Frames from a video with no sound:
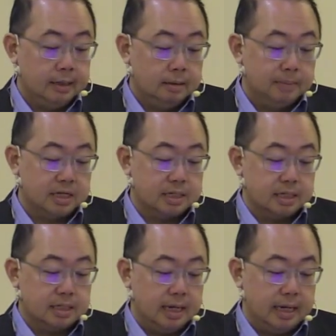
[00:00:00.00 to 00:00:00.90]
because it
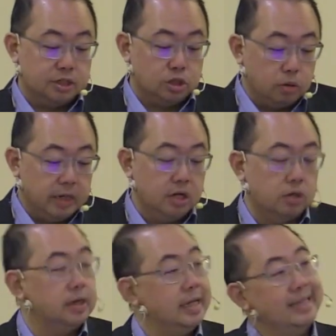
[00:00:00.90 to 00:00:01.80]
says doing
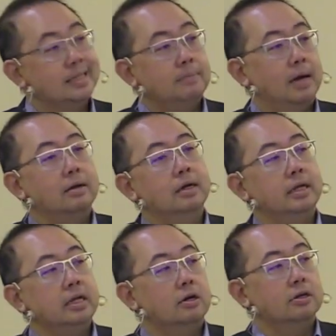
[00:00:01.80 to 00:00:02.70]
good isn't about
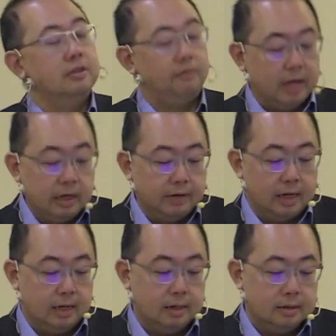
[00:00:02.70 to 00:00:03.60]
earning God's
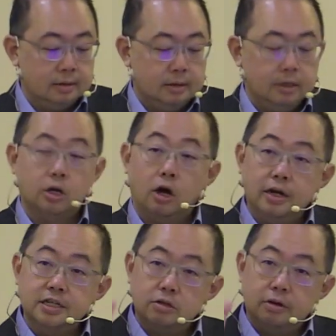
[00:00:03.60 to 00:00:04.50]
favor.
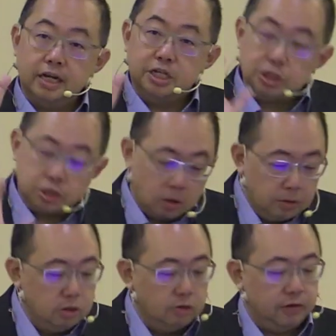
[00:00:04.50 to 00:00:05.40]
God has already
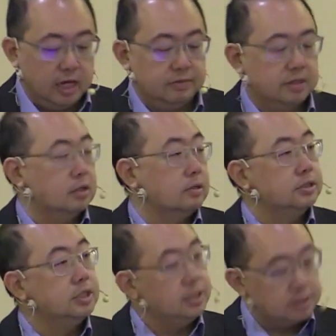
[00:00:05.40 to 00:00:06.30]
shown you favor in the
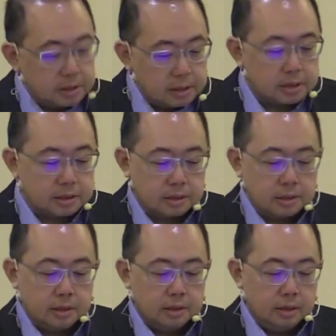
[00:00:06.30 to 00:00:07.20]
Lord Jesus.
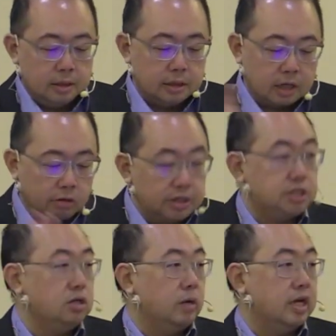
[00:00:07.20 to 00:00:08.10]
The
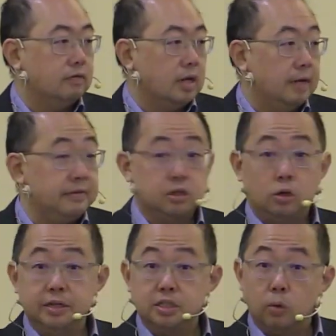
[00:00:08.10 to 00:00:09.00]
Christian way of life is
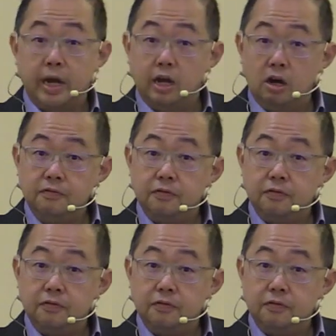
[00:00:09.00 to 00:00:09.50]
always the way of